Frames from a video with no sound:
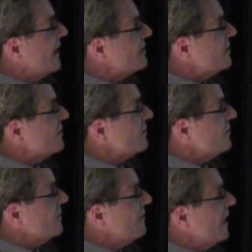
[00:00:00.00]
access
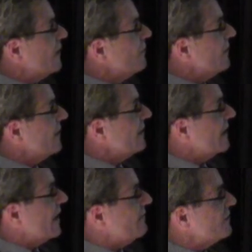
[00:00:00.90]
to the library,
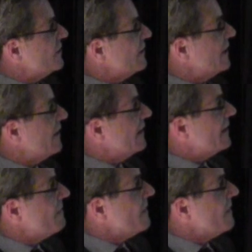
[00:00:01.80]
cafeteria area,